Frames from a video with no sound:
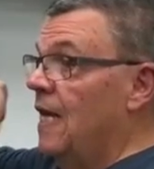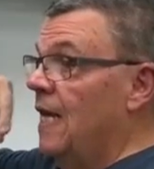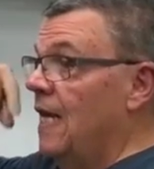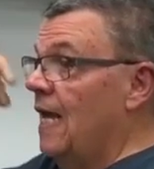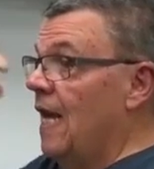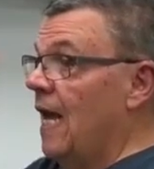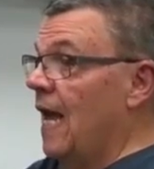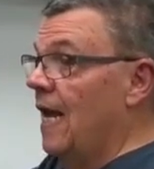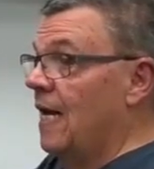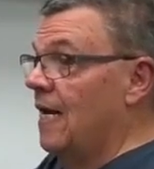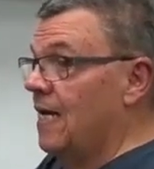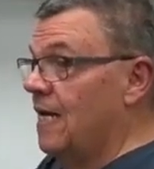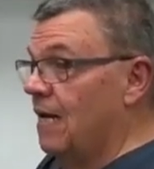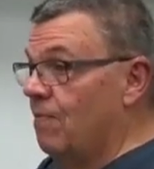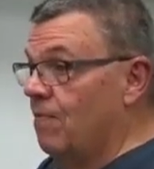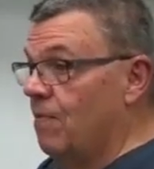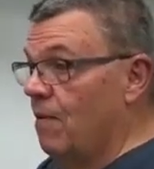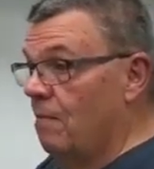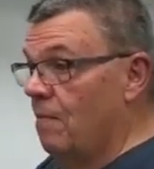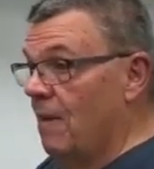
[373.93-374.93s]
He had a
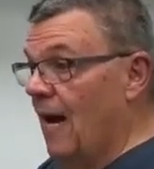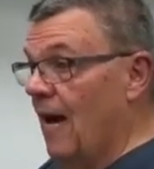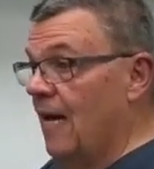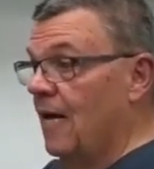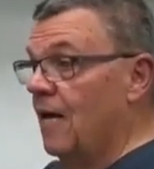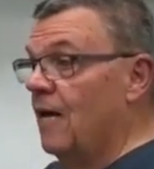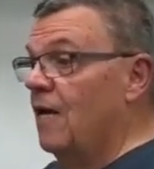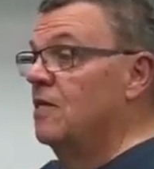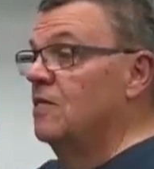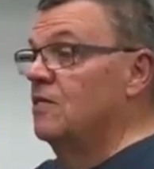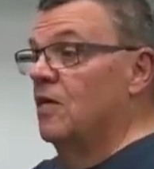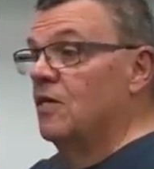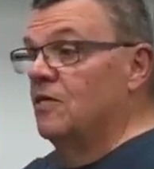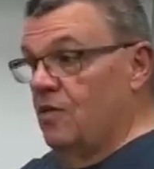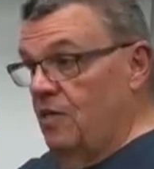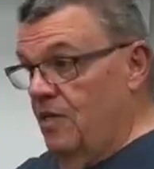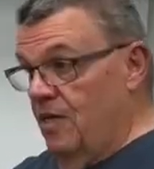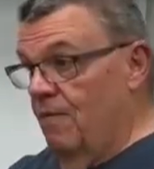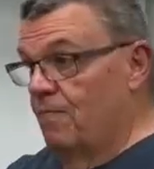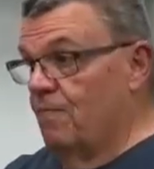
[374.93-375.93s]
different body. There's
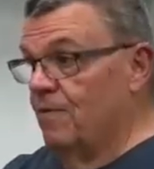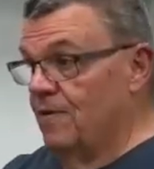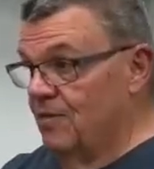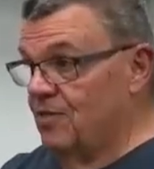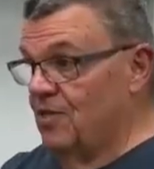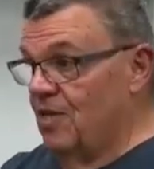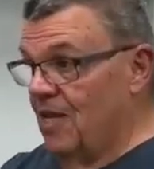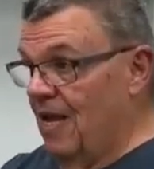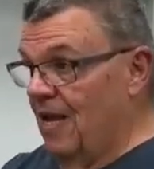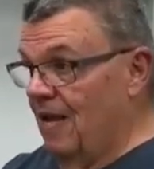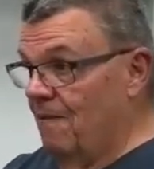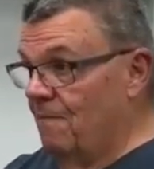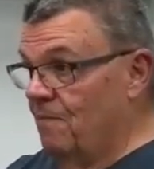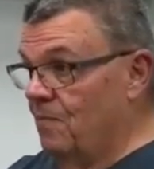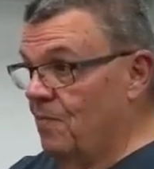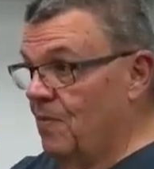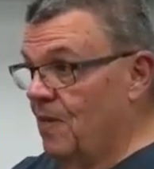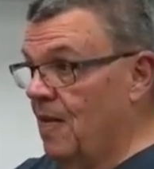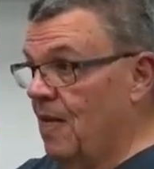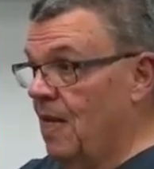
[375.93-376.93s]
a difference there. Yeah,
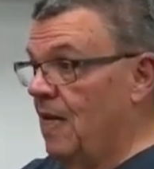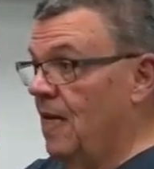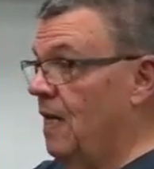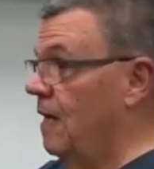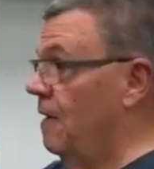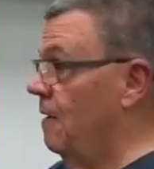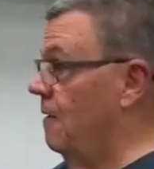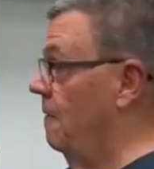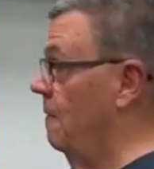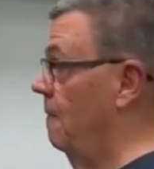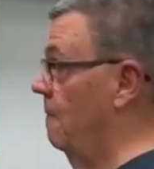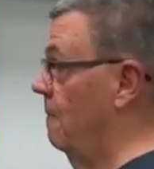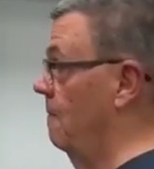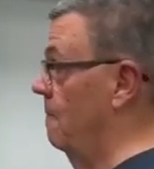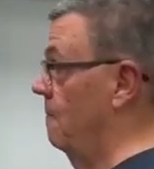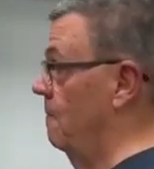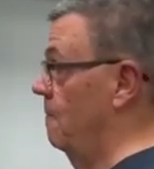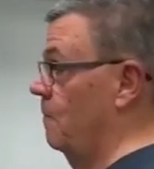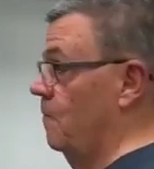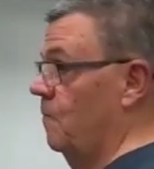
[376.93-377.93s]
don't touch me.
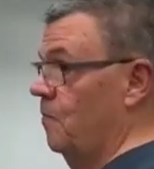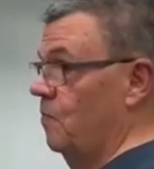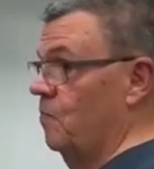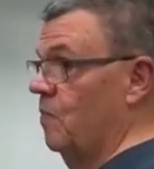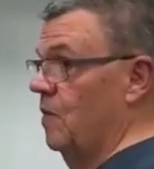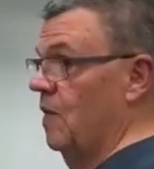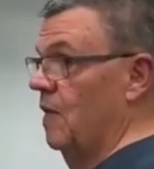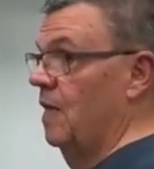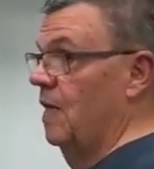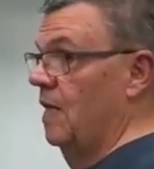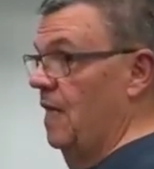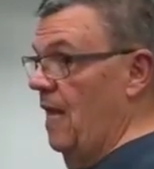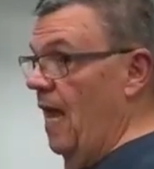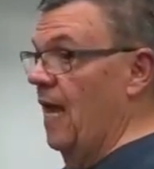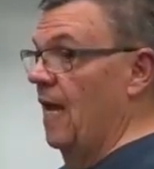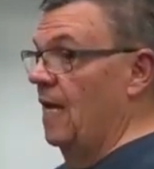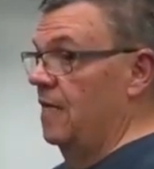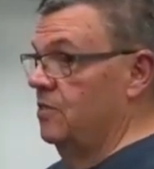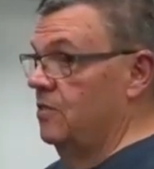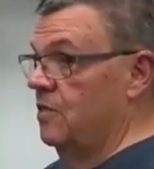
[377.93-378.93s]
I'm...
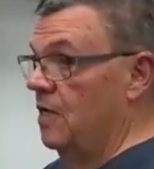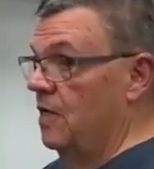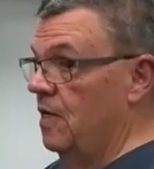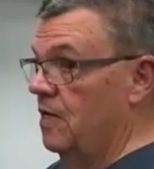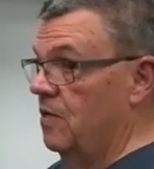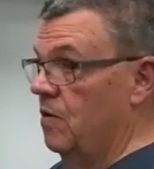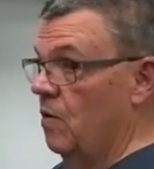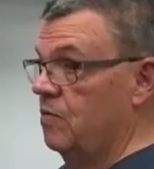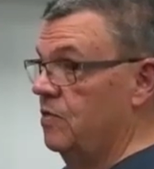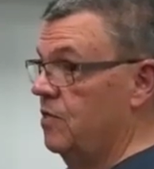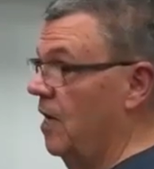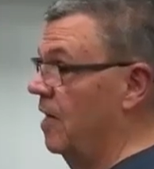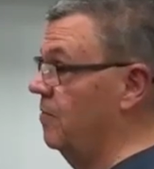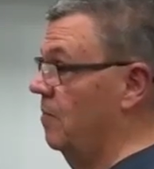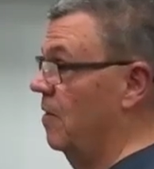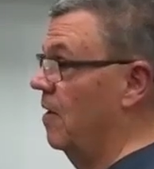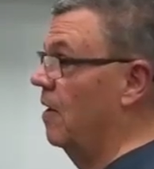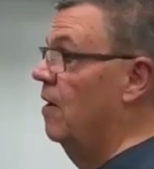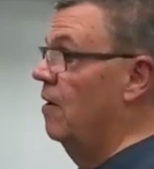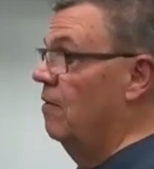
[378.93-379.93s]
Yes, don't touch
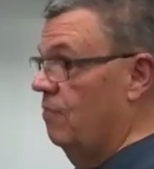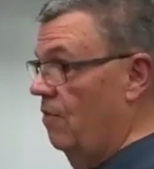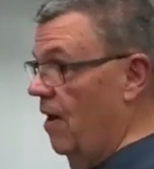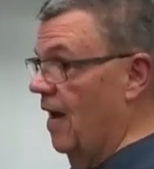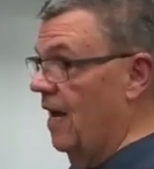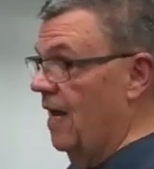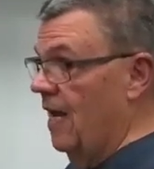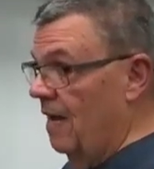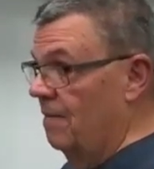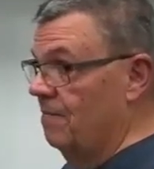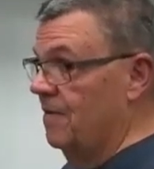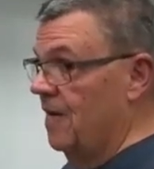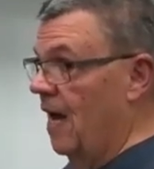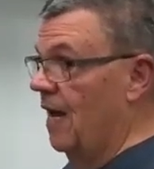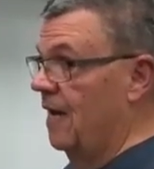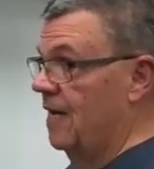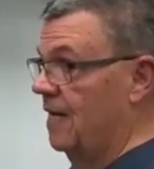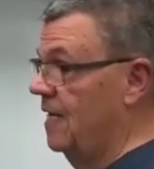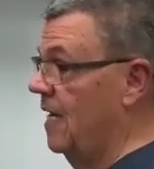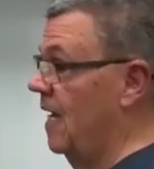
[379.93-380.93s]
me, for I am
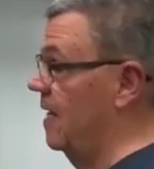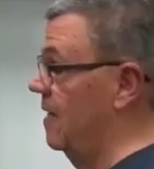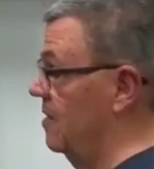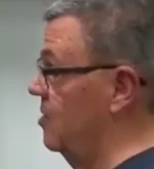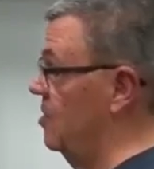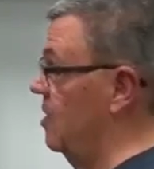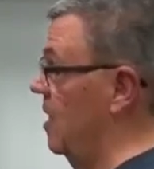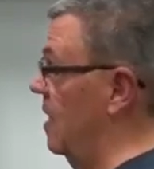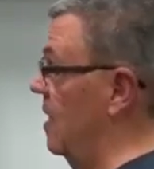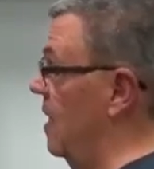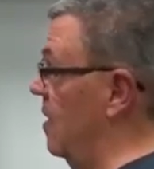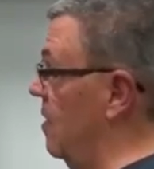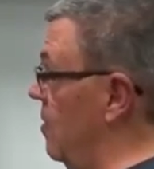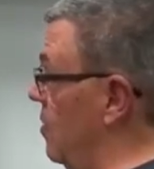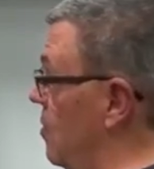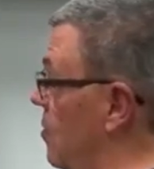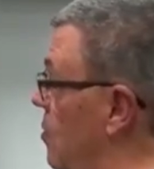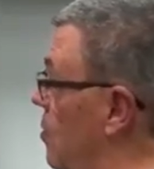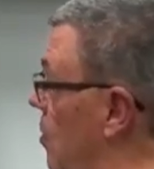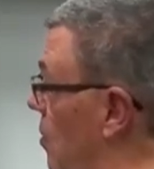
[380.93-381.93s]
not yet ascended
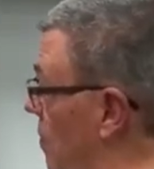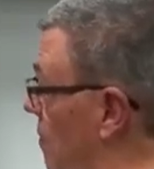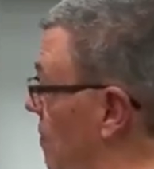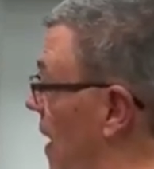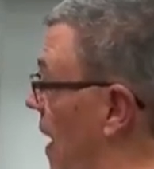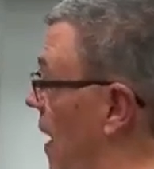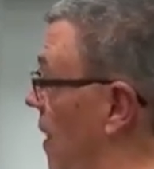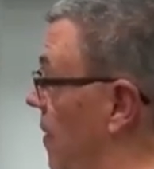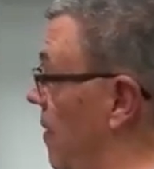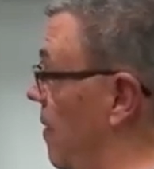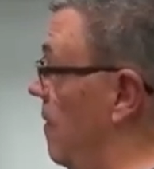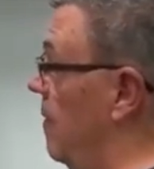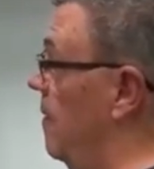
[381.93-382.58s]
to the Father.